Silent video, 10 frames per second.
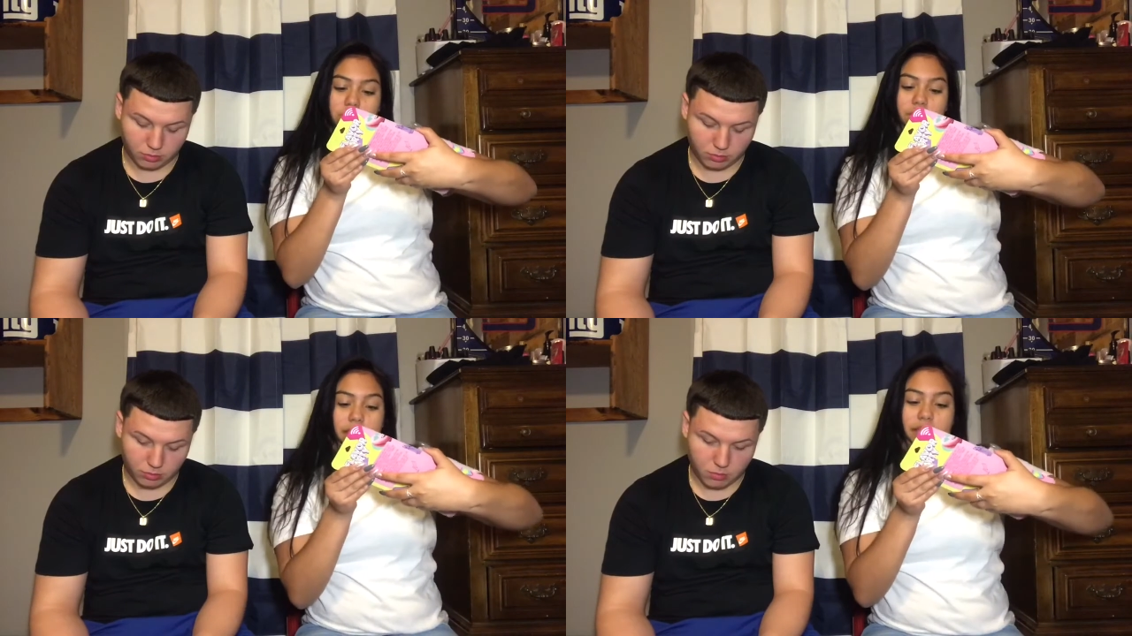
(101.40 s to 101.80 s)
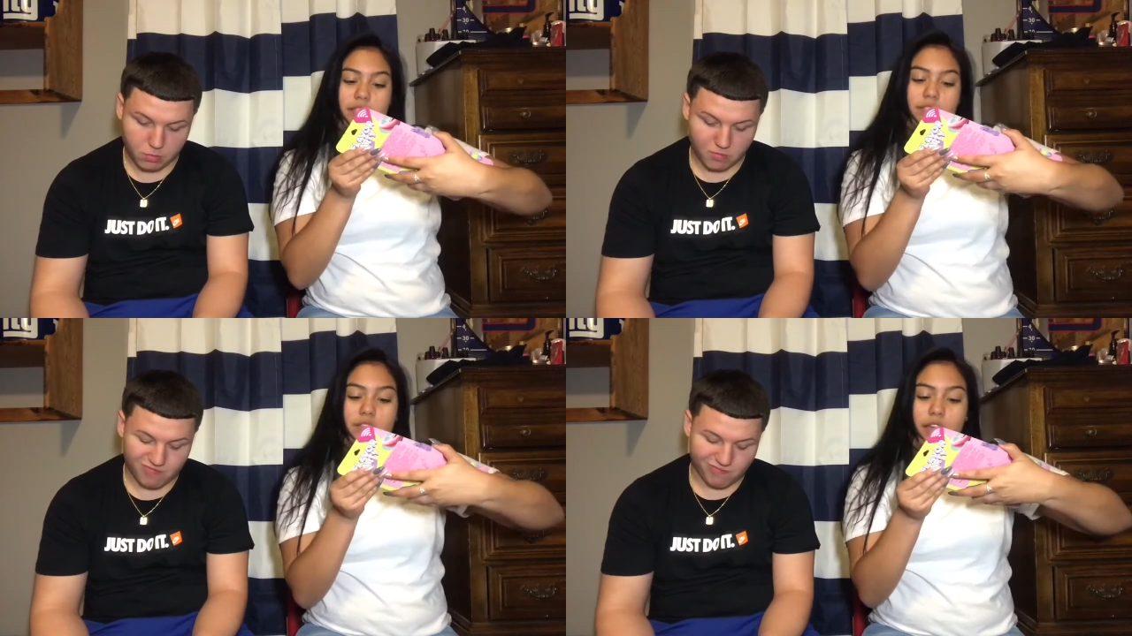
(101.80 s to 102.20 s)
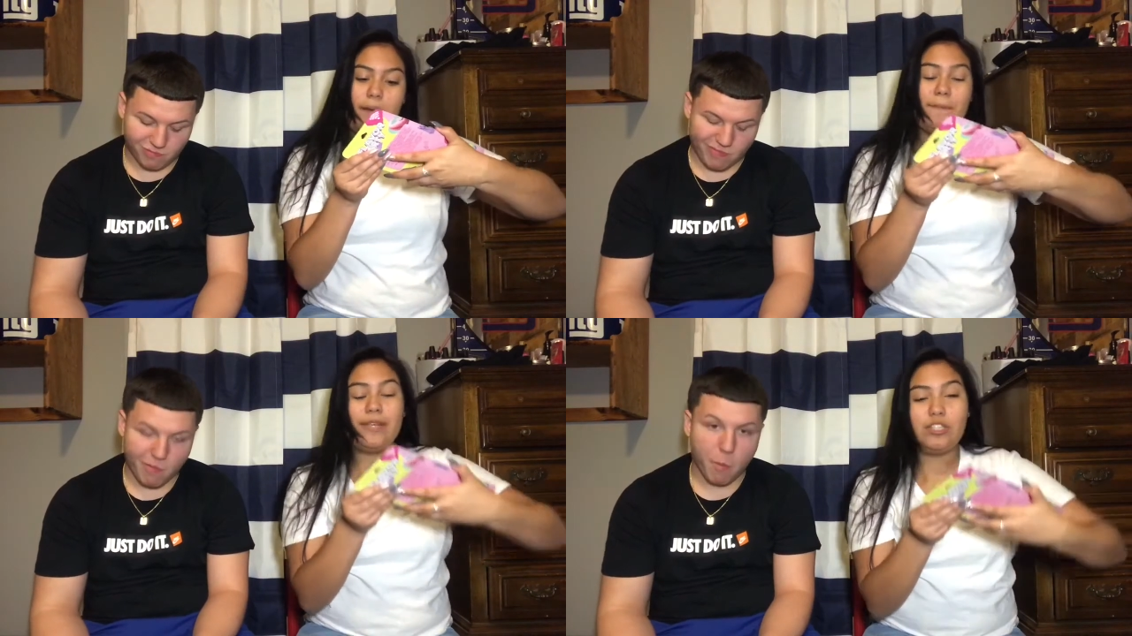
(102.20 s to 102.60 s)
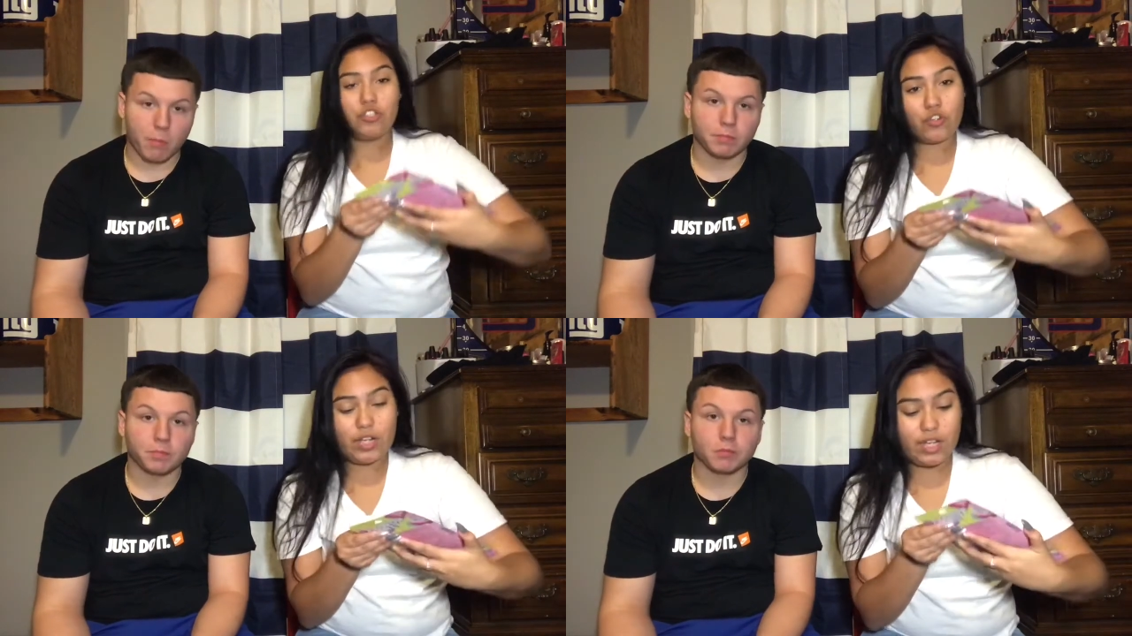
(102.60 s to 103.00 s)
Speaker 1: one has a
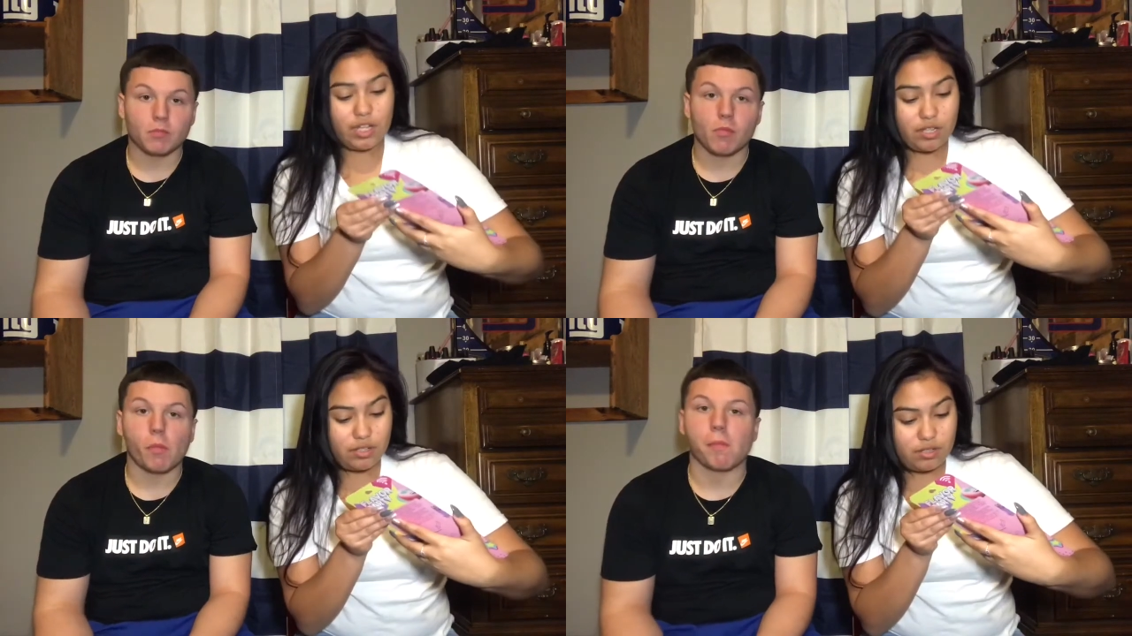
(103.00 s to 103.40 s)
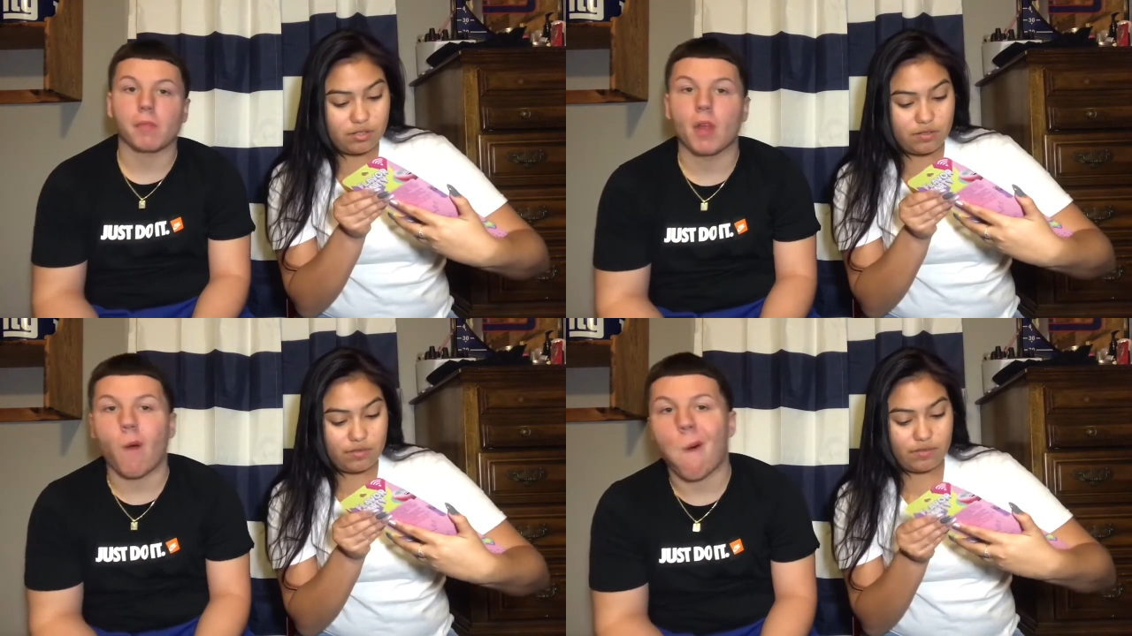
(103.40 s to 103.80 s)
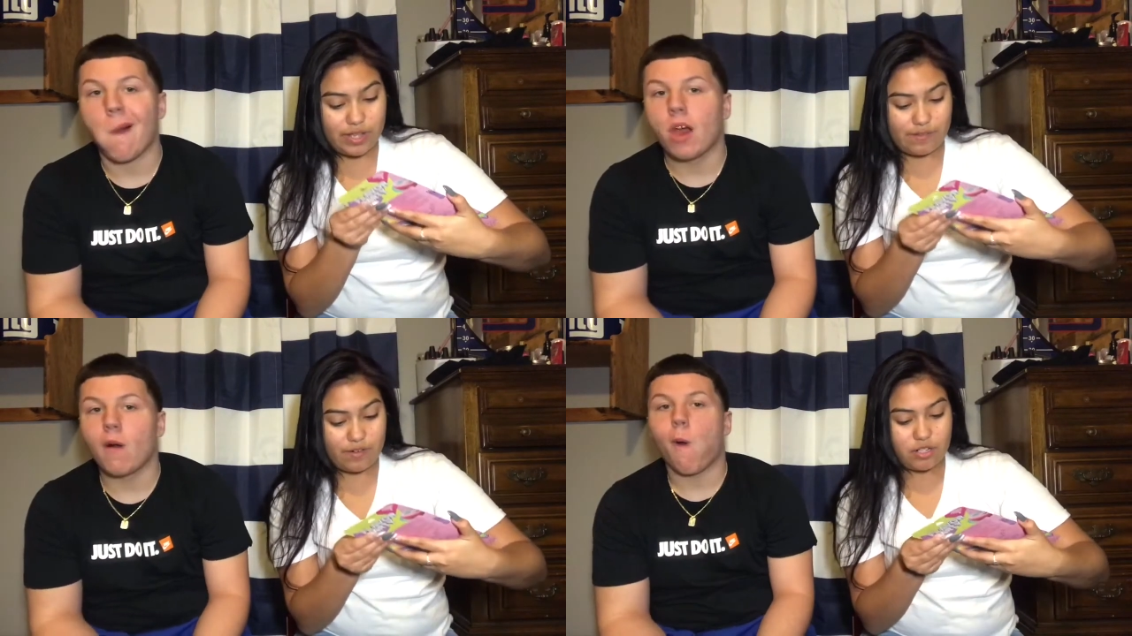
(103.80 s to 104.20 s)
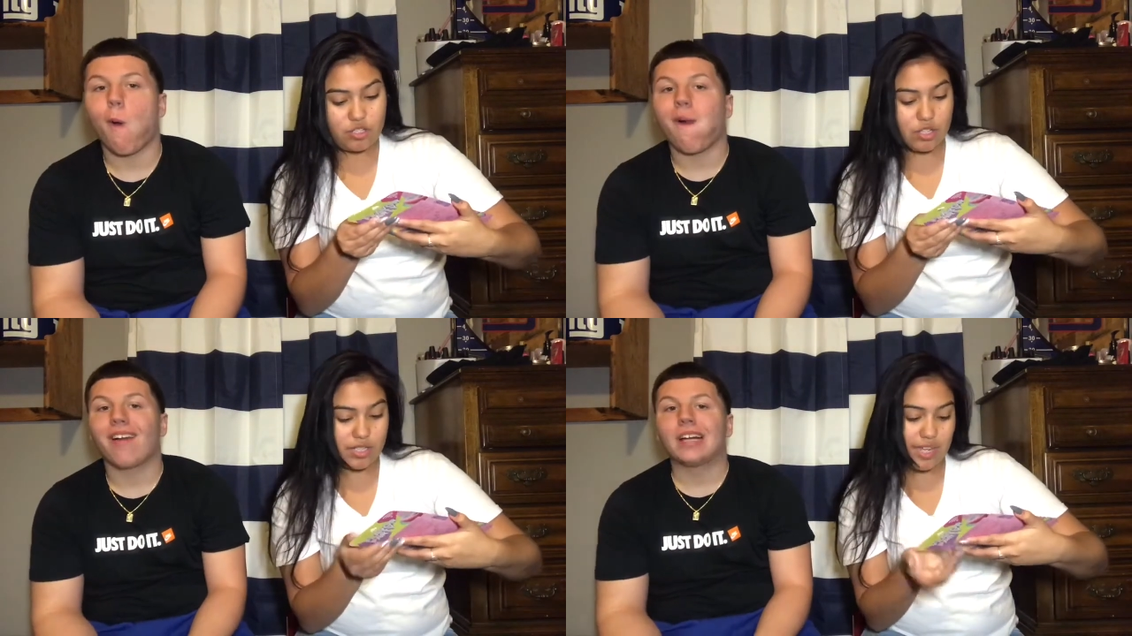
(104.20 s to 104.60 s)
mystery flavor,
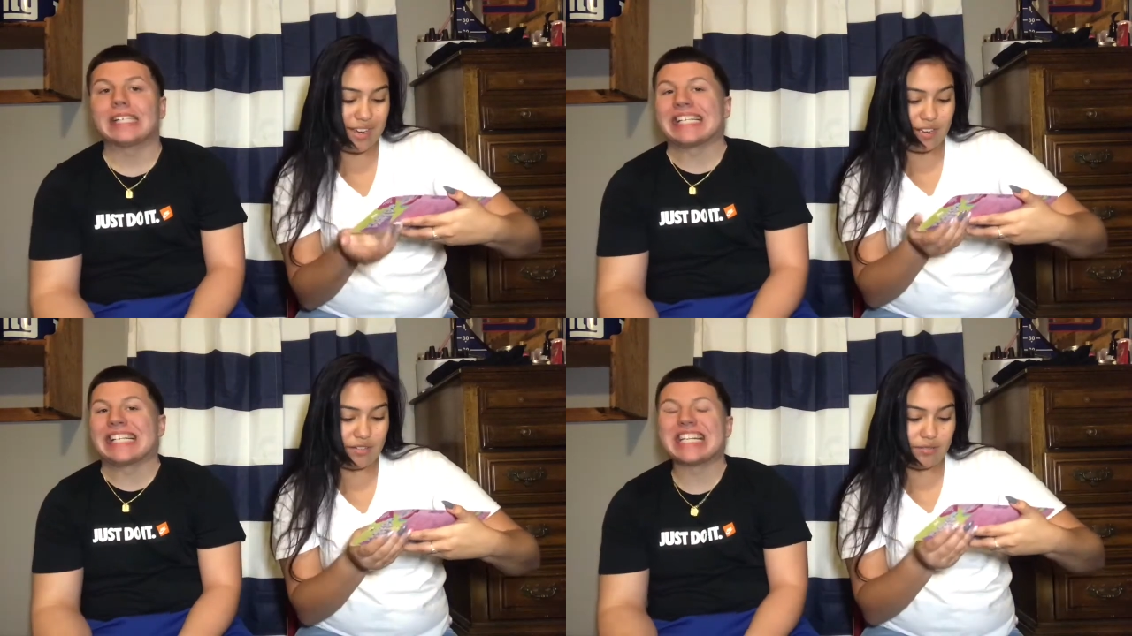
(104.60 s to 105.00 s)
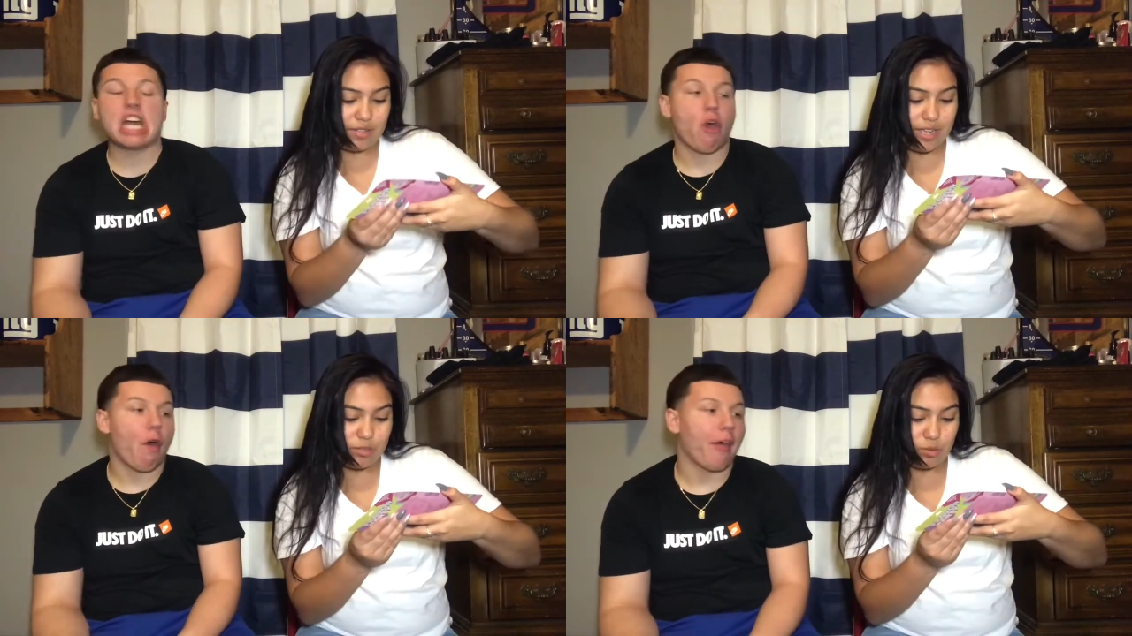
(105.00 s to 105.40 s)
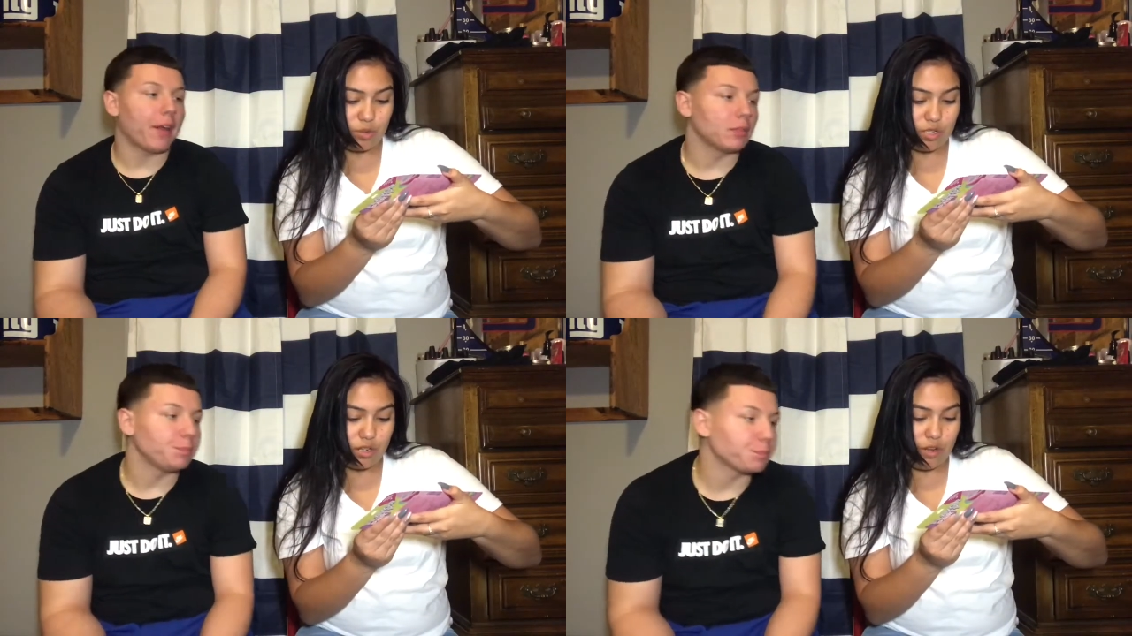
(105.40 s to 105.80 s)
so that's like a guess one.